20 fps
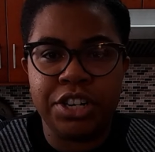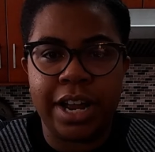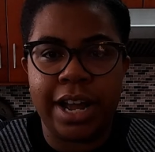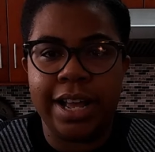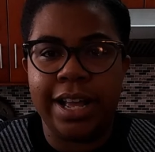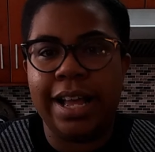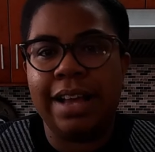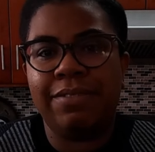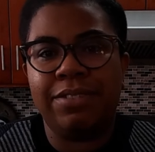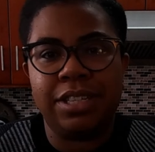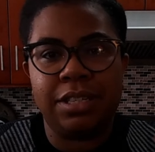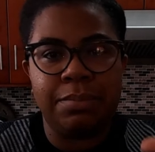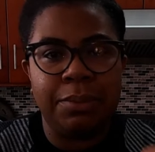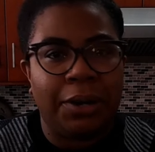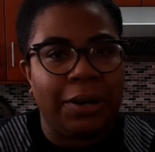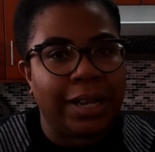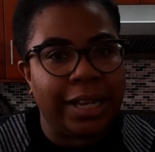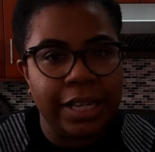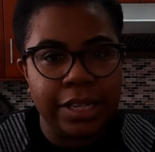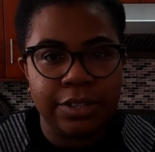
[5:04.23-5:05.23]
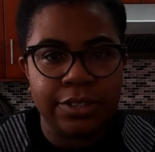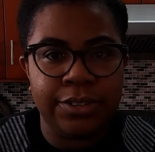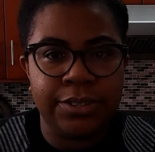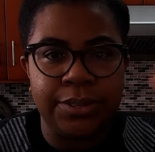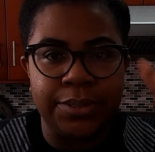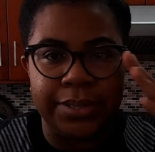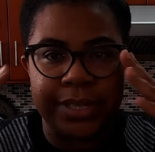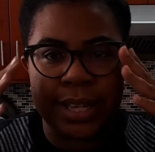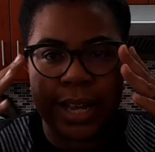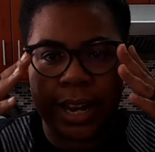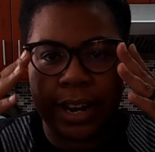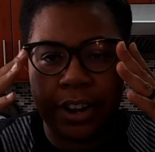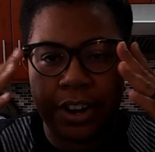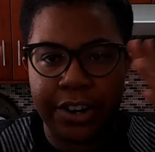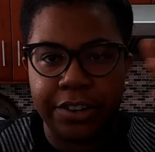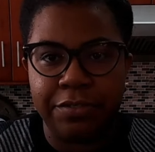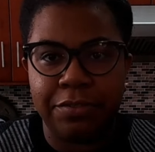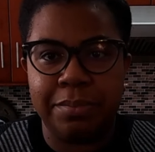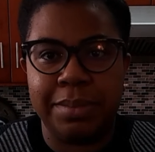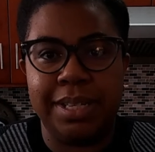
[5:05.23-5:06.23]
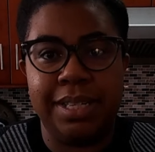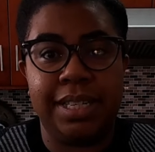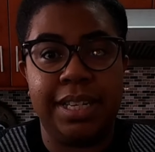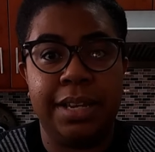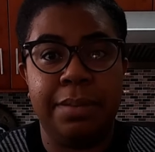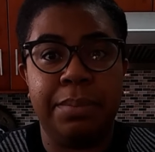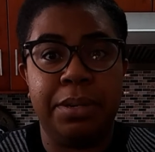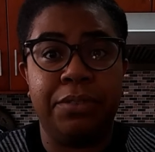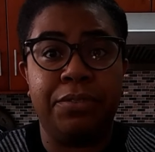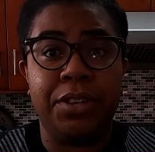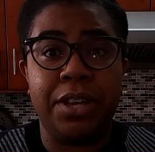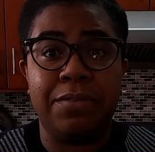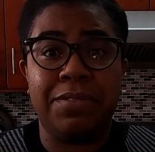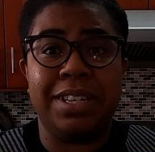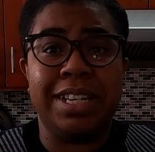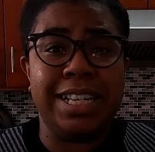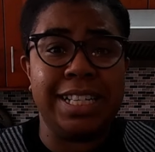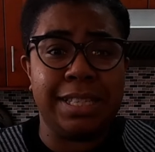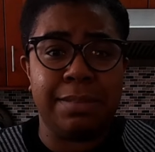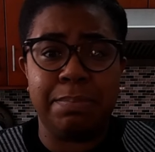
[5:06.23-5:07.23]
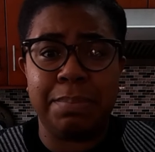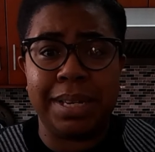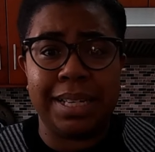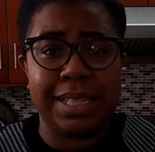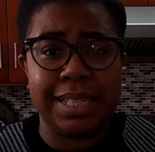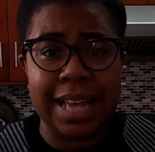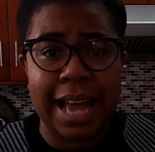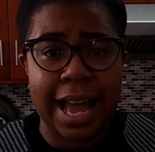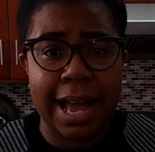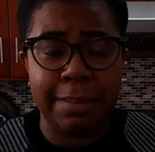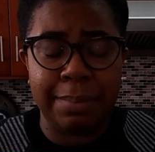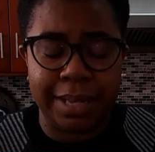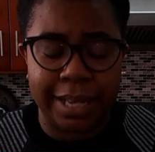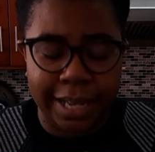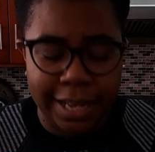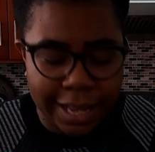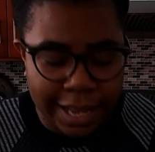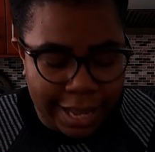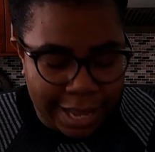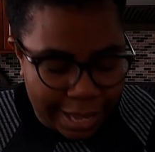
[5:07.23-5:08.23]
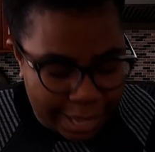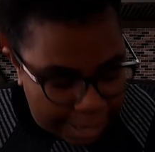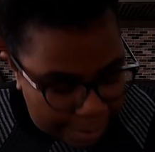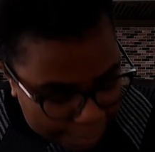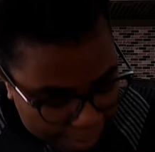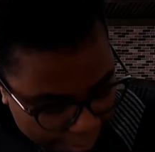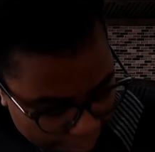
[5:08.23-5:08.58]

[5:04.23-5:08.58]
I have a small Kindle, so it's kind of hard for me to see, but if you have a nice big tablet, it might